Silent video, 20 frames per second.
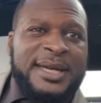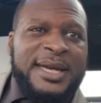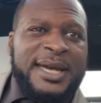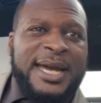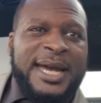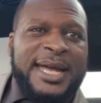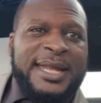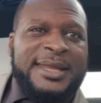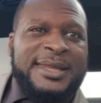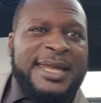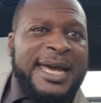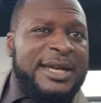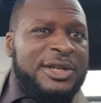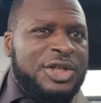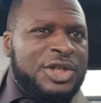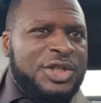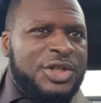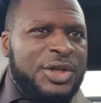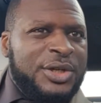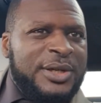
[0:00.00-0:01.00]
and that
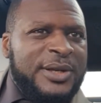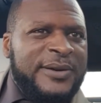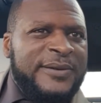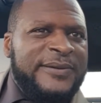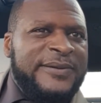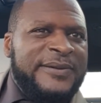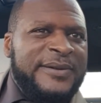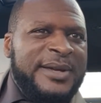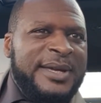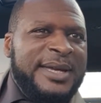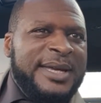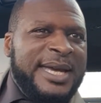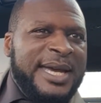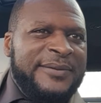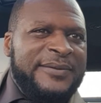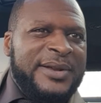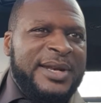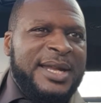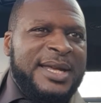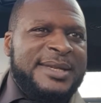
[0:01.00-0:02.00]
should have
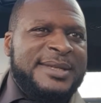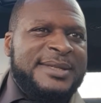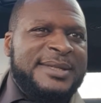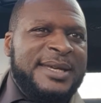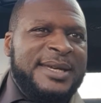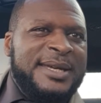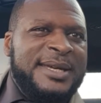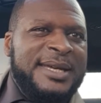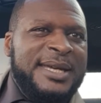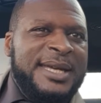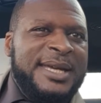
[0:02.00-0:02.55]
given us the